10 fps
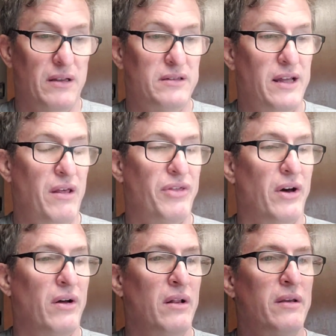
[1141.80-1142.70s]

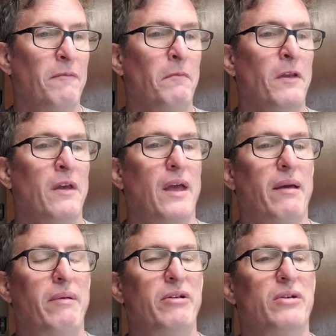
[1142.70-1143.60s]
zenithal,
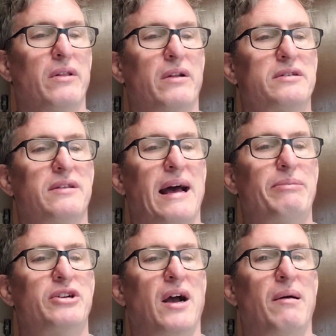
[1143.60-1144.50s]
and maybe do a little slap
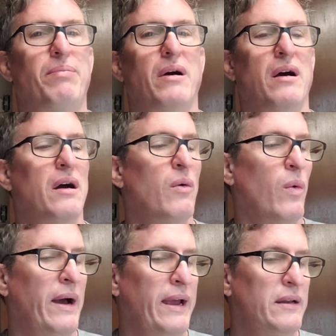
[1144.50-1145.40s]
chop
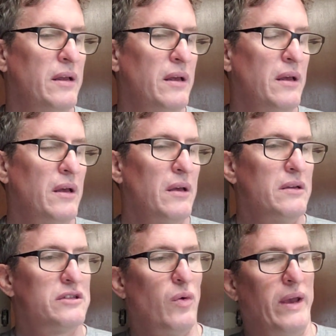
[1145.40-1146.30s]
white,
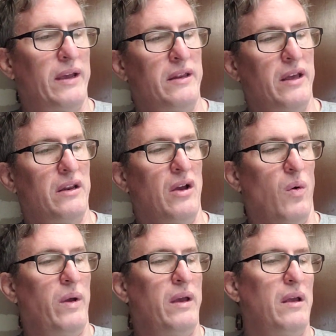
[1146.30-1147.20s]
so I can get
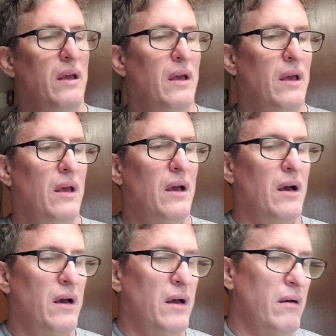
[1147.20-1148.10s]
going.
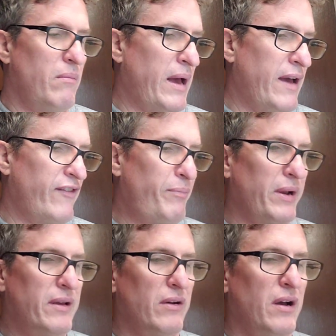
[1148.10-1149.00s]
I haven't
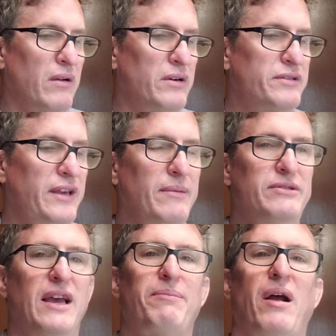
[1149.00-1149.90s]
picked out color
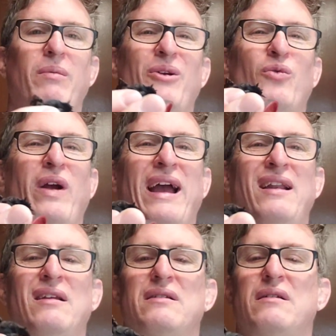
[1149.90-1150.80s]
schemes yet. Probably
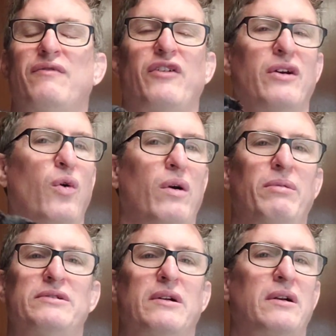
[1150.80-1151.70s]
red for the Corn
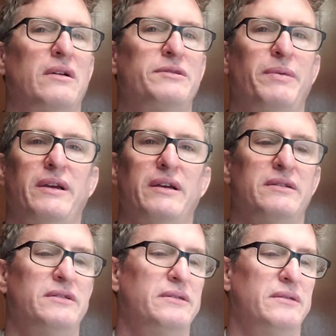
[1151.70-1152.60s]
Berserkers,
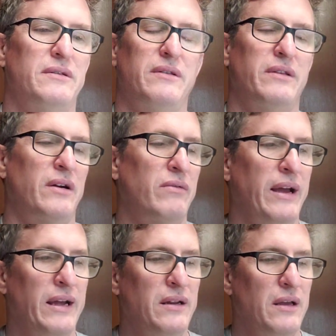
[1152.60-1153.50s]
because they're
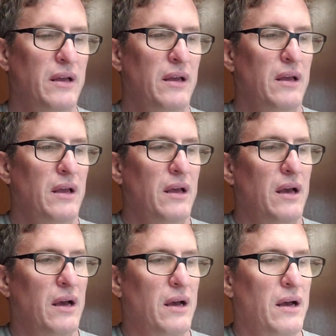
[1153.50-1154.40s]
red.
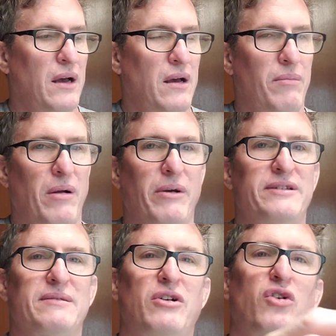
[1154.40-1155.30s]
Probably
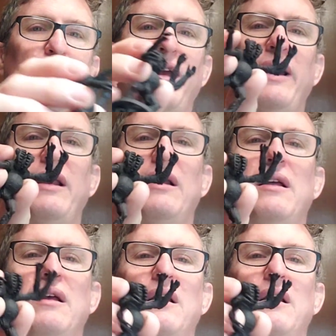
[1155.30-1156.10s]
some green